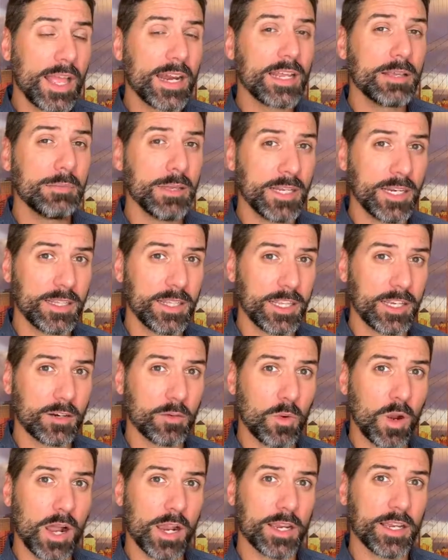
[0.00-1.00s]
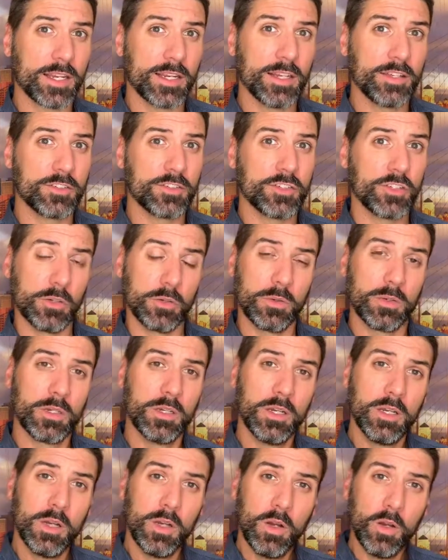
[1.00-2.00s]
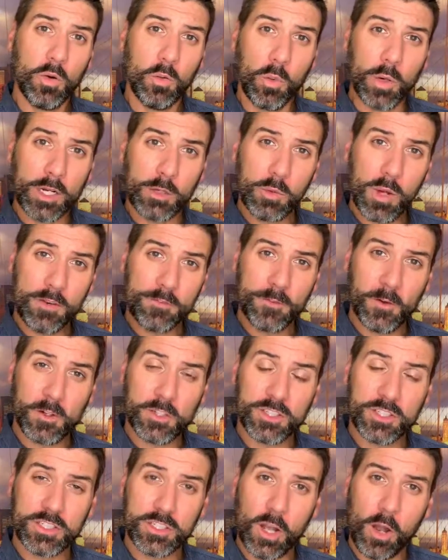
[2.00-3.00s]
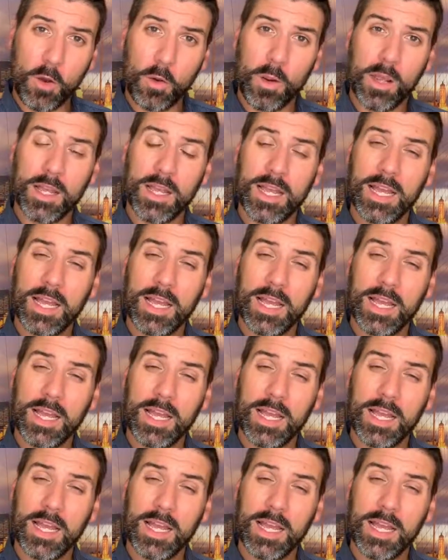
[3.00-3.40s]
any meeting that you're walking into. What do you want folks to know?